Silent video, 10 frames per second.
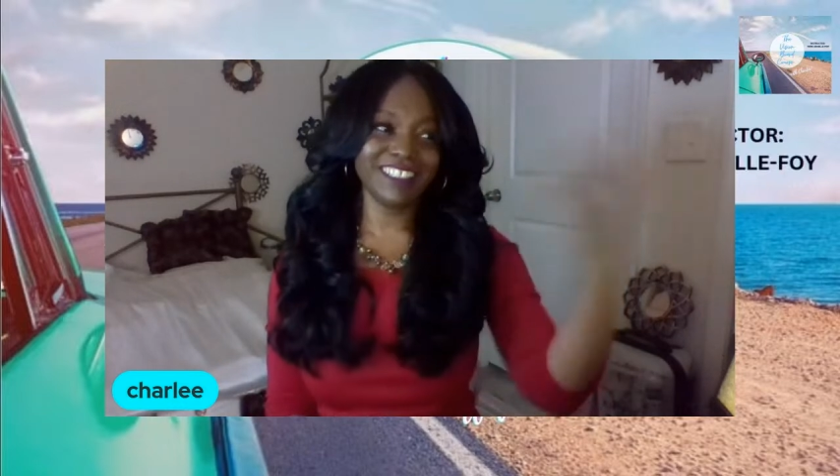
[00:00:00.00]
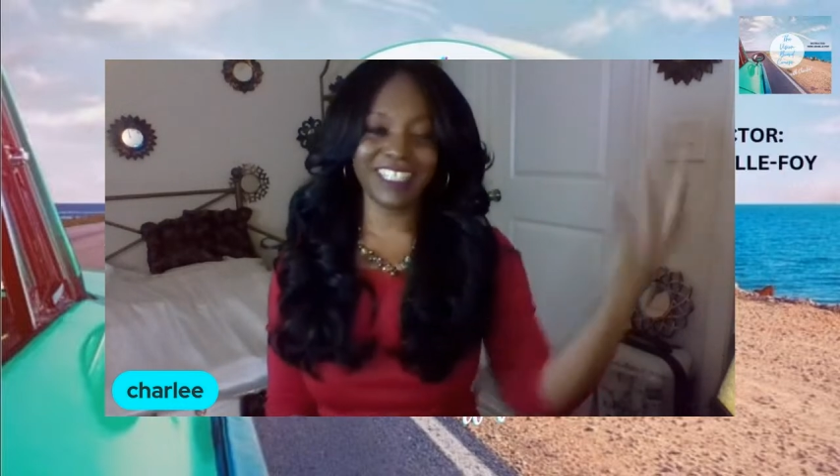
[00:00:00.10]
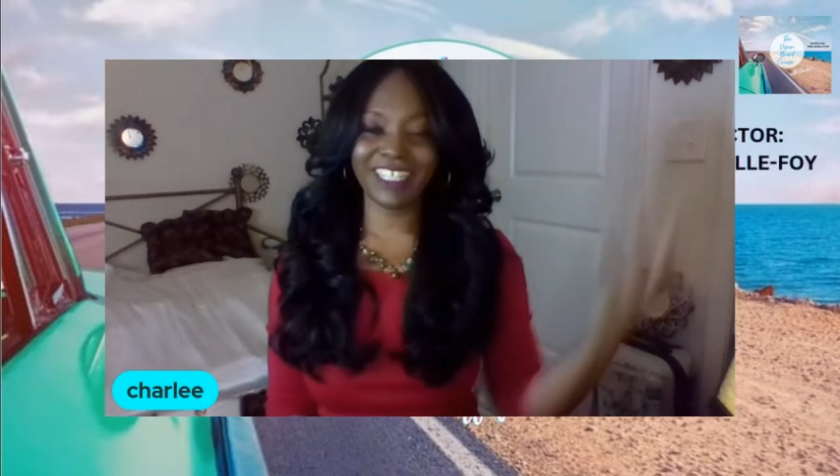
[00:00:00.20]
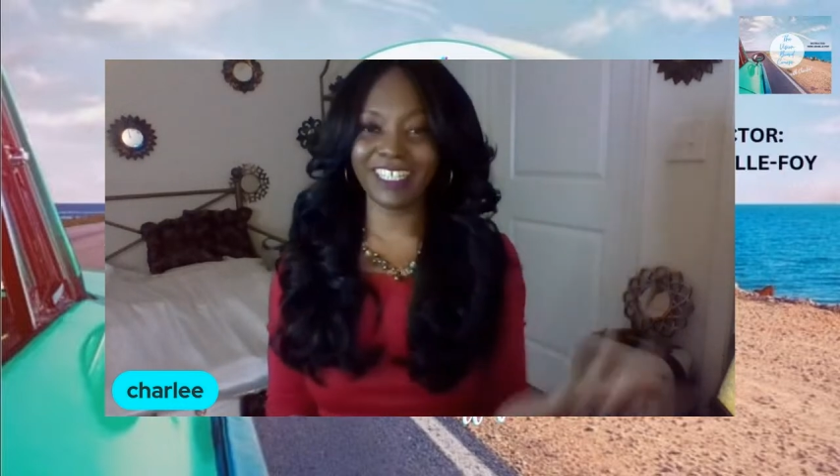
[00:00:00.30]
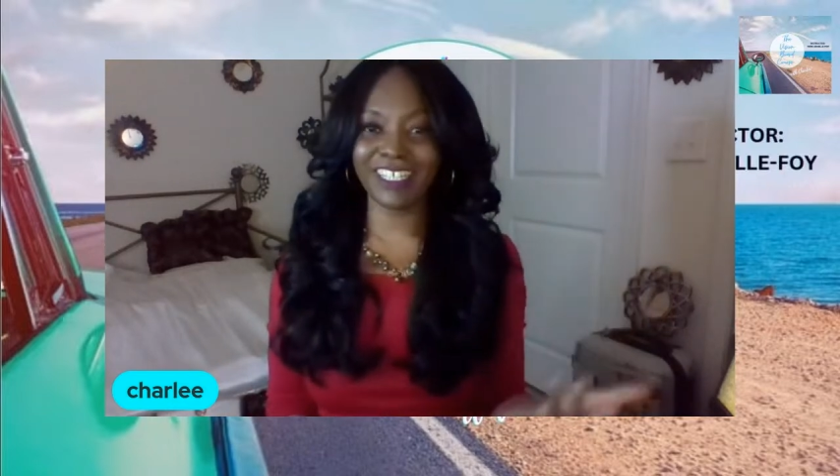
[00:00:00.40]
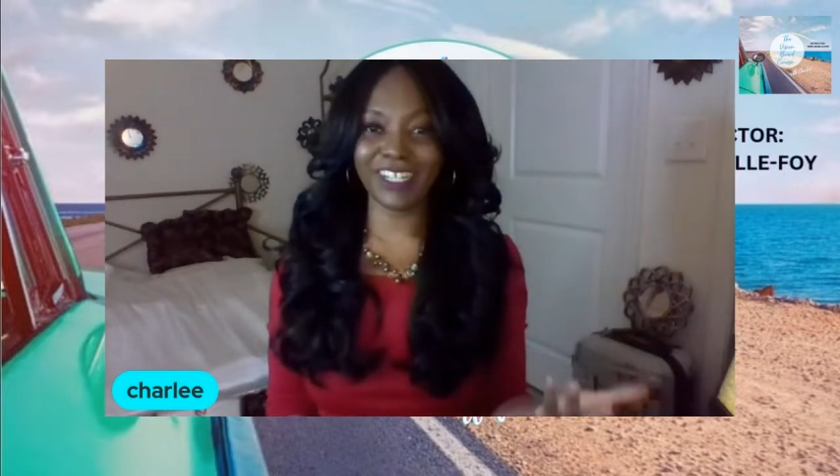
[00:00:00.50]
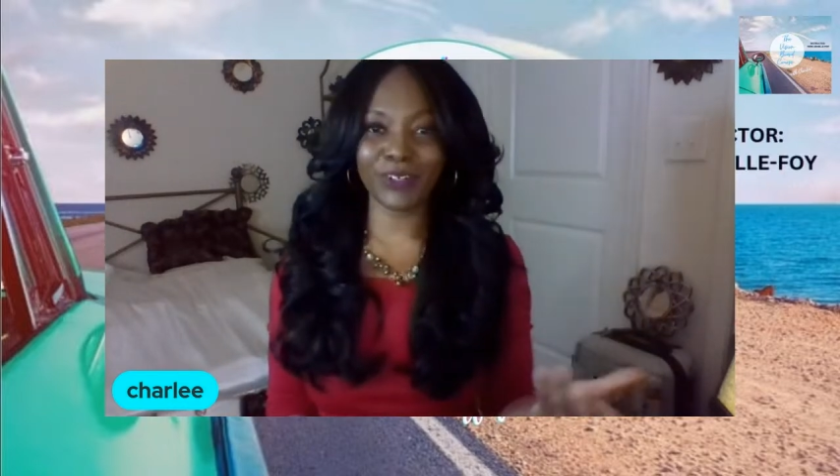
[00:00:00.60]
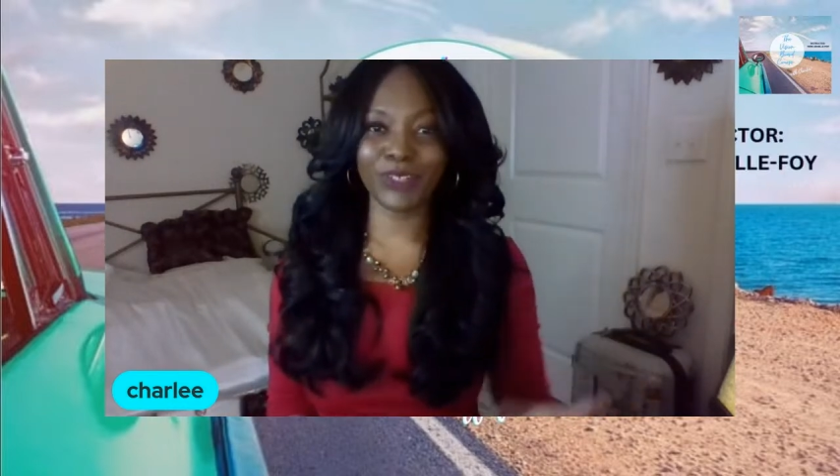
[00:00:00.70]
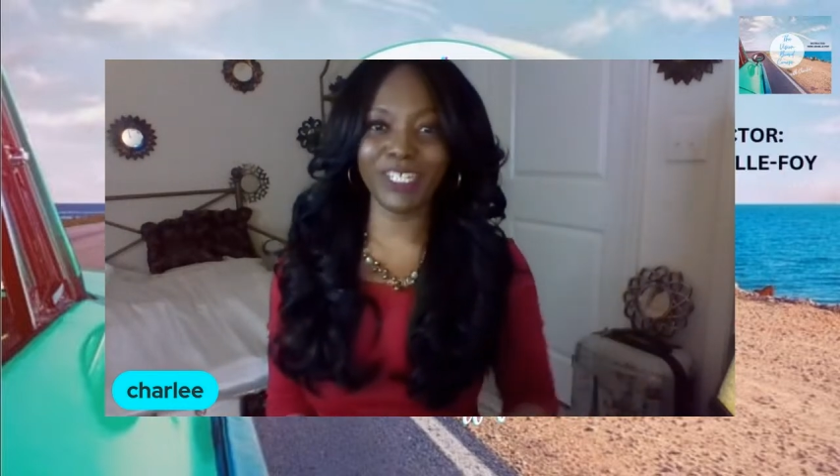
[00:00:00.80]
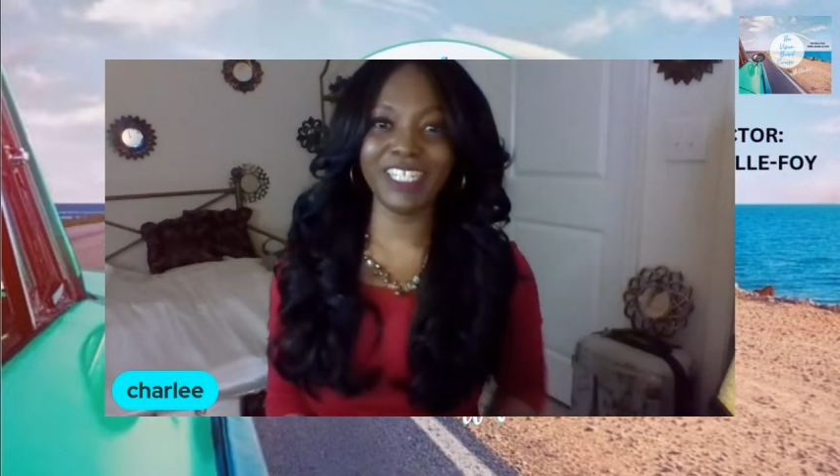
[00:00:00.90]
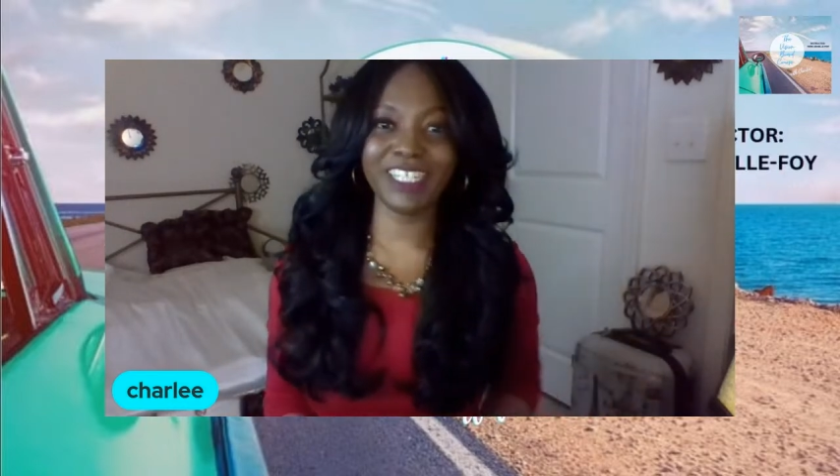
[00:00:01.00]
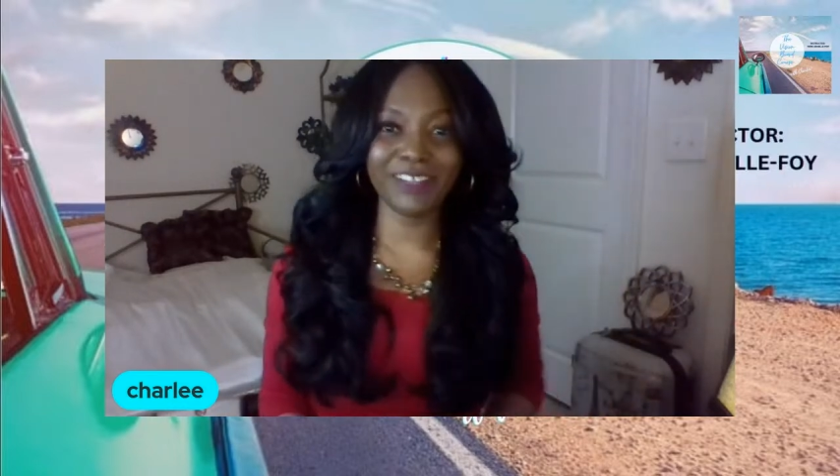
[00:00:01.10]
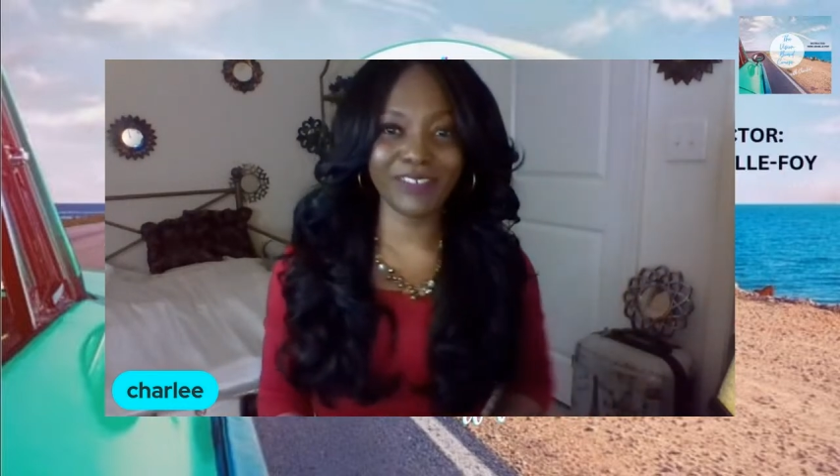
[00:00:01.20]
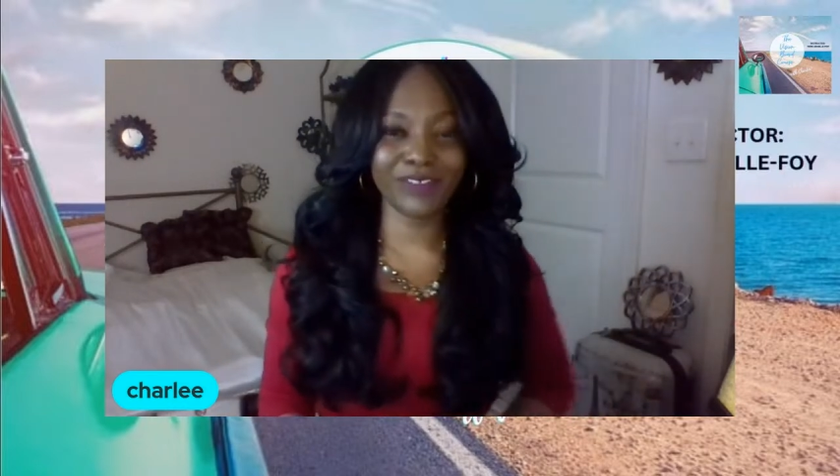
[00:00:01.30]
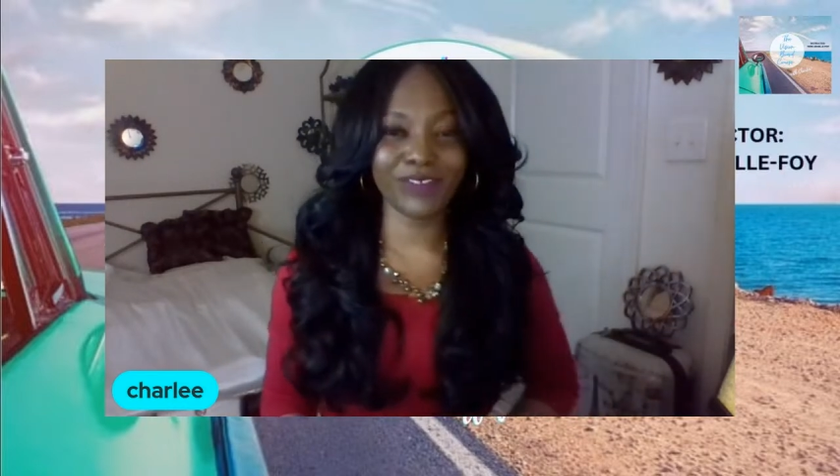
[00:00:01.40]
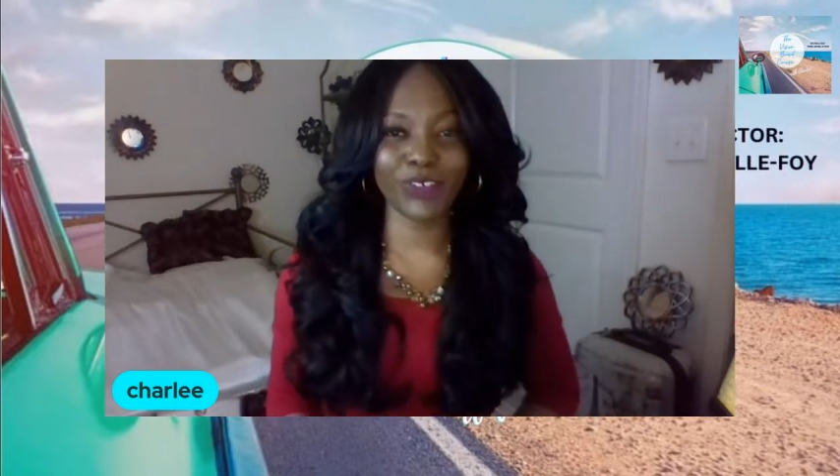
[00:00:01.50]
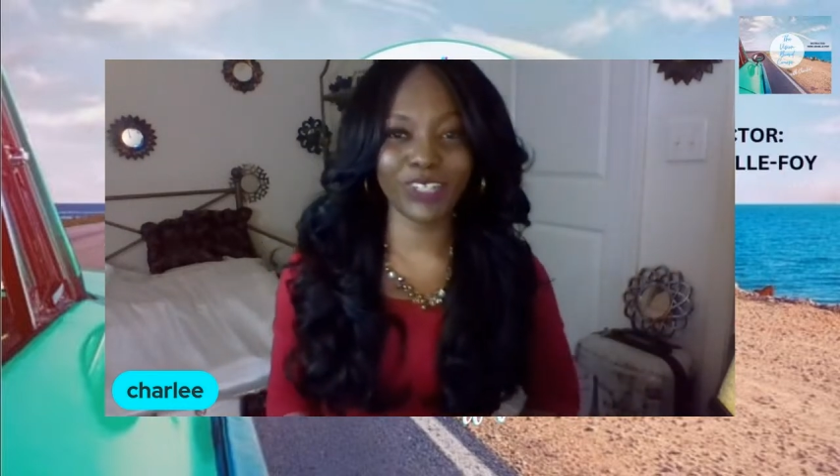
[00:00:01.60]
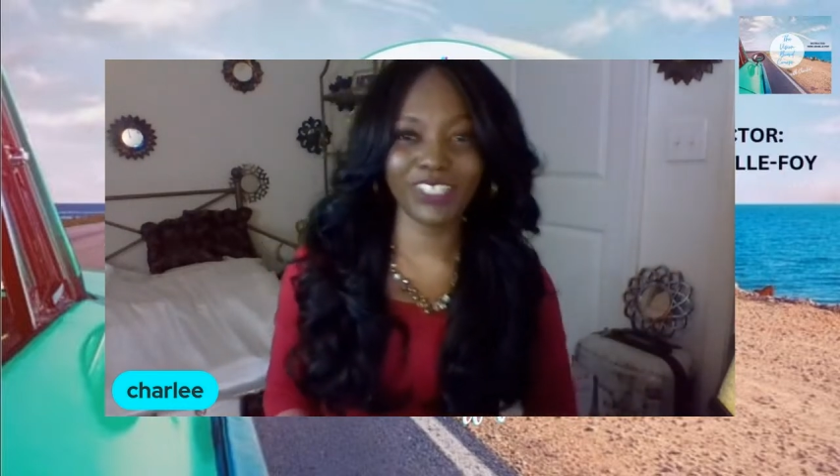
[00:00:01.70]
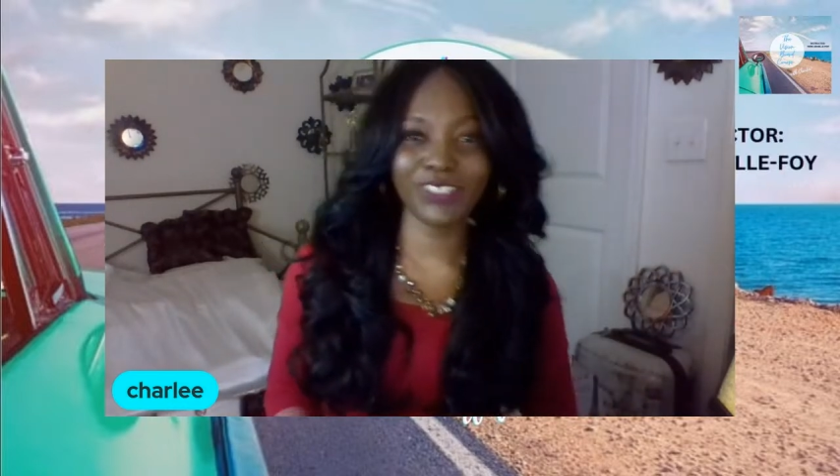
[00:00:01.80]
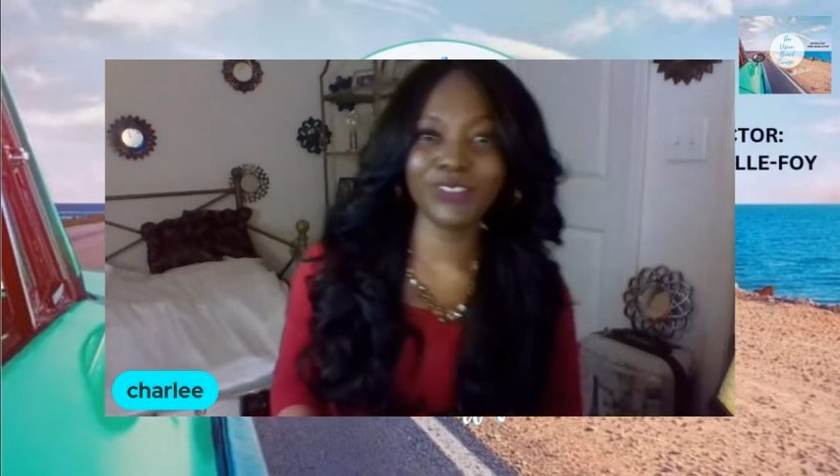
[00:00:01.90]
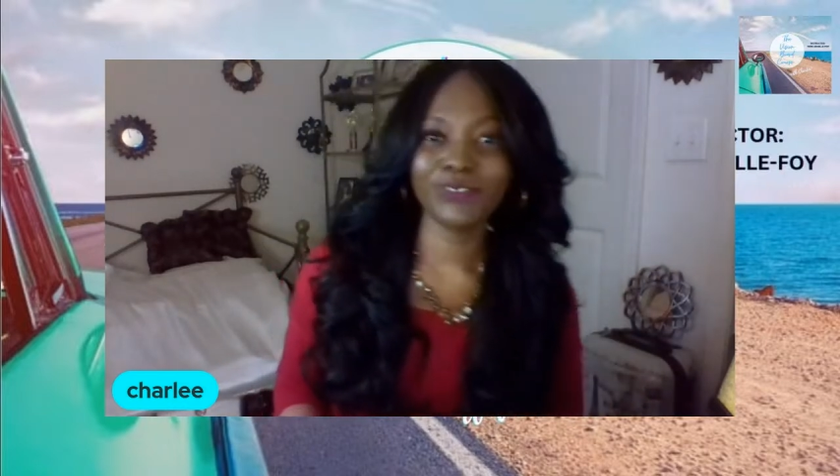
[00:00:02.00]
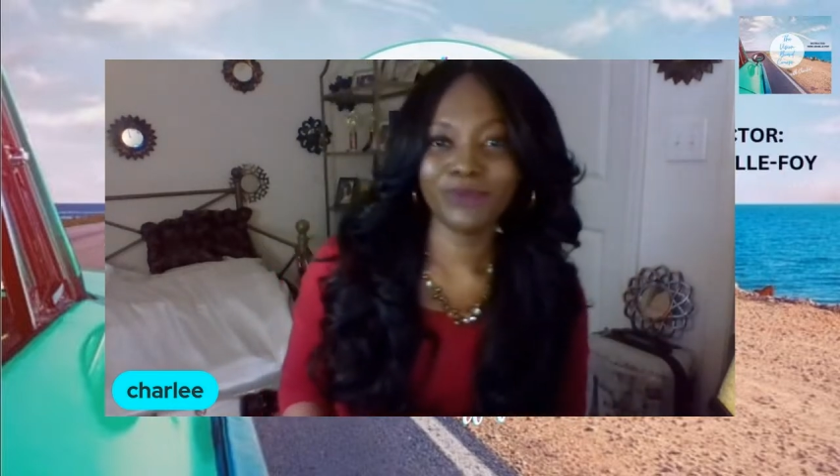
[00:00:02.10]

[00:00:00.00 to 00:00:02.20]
did a reading of it for you.